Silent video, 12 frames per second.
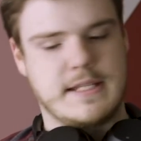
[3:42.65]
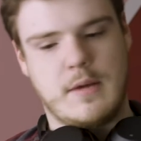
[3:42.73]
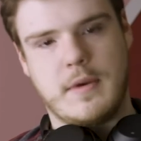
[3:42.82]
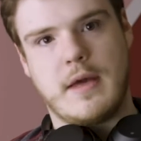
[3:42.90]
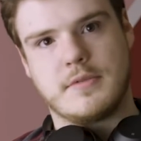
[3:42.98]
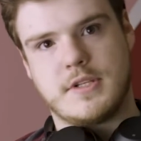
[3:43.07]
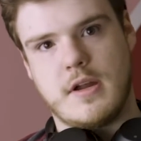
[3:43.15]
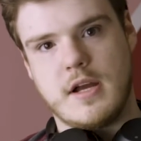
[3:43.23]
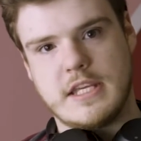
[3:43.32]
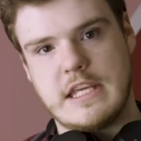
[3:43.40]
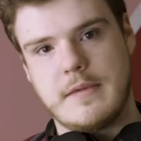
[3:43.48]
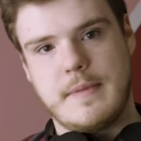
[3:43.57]
Now, when I was
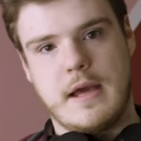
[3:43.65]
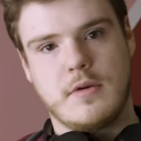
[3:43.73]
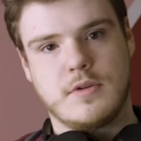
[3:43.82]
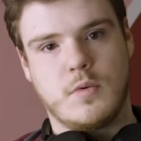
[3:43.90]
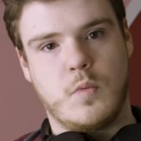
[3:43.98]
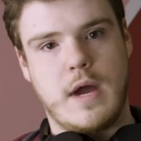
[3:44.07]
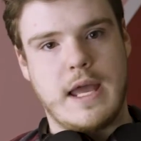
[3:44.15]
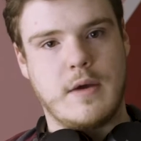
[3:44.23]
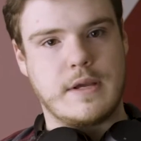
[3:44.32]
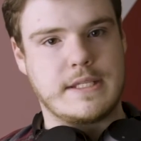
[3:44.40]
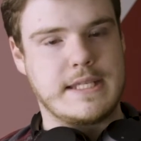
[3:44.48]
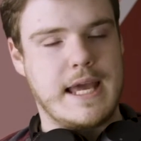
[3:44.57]
talking about why I
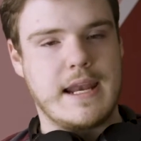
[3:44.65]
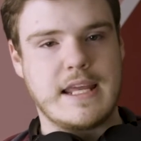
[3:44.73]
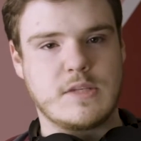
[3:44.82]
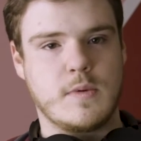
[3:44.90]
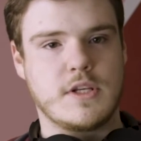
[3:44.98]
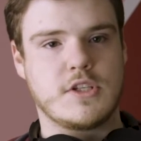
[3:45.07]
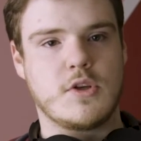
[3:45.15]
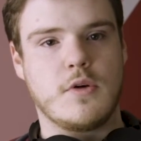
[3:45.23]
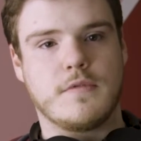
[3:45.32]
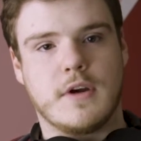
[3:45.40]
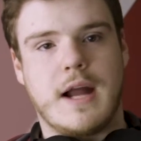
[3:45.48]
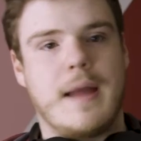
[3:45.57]
was sad I switched
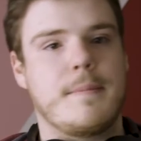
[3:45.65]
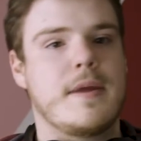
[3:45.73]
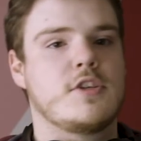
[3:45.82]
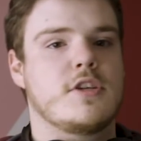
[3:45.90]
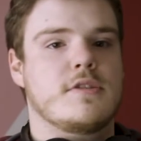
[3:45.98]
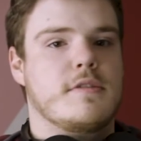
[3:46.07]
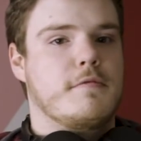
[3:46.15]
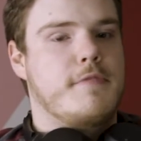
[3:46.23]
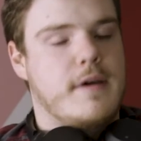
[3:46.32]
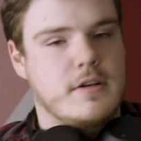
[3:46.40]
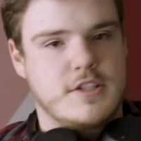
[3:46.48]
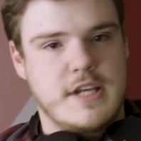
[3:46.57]
over, I mentioned some
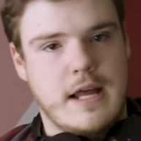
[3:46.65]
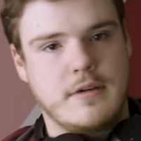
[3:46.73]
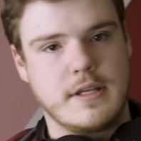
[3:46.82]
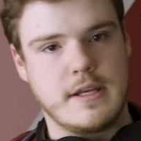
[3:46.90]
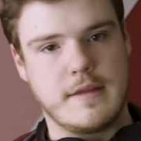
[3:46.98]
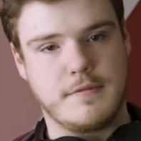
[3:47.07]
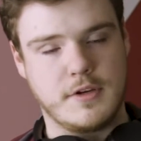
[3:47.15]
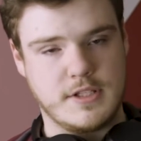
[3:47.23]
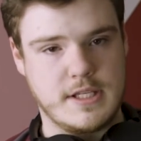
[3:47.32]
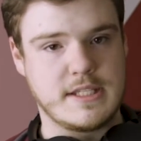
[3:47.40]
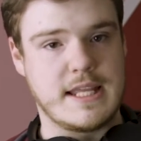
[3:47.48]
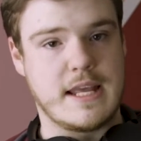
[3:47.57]
functionality
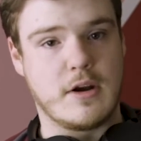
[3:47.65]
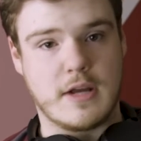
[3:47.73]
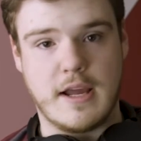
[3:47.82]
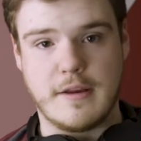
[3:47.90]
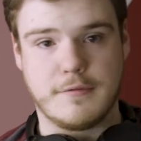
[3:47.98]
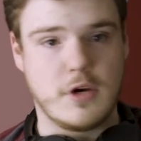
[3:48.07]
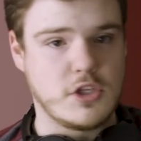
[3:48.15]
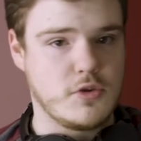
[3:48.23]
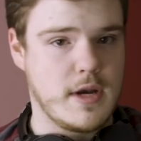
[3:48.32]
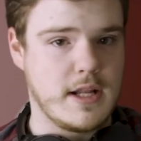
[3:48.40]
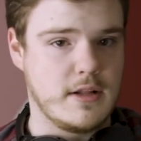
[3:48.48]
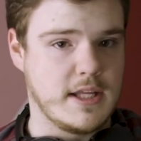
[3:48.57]
differences that are kind of
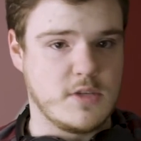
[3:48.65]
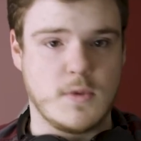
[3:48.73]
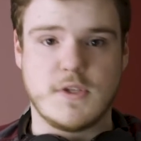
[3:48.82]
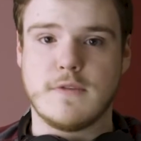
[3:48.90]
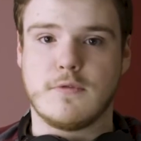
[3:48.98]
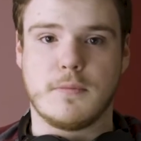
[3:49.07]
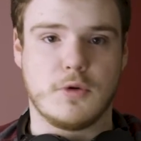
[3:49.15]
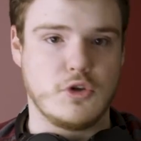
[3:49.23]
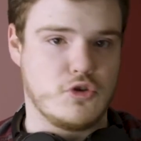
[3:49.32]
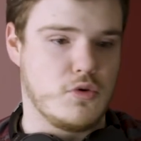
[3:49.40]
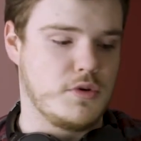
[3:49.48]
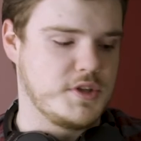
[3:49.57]
frustrating, like switching from
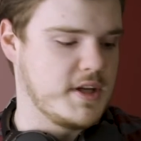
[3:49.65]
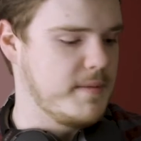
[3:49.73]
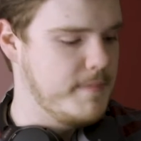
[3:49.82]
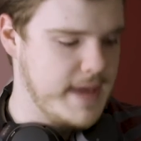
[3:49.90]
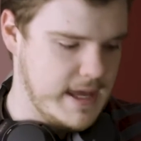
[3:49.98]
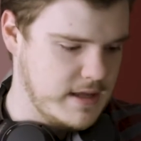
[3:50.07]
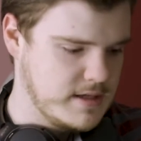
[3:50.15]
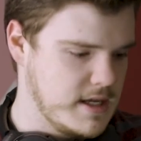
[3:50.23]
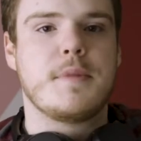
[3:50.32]
control to command.